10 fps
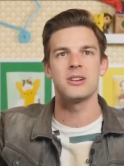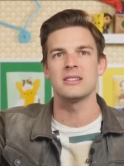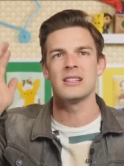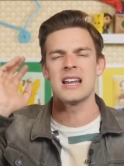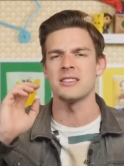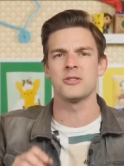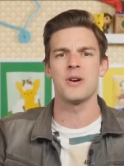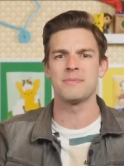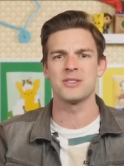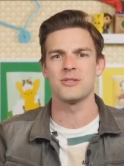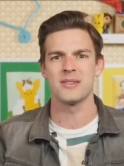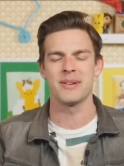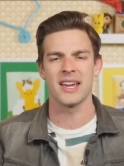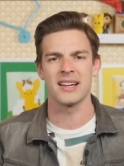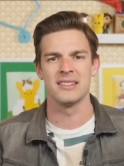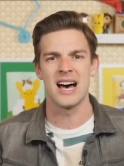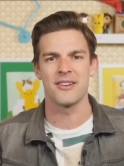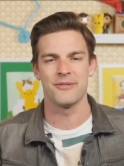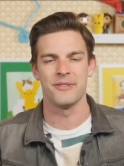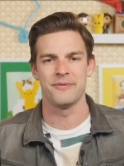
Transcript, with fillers: A lot of the new episodes have been getting a lot of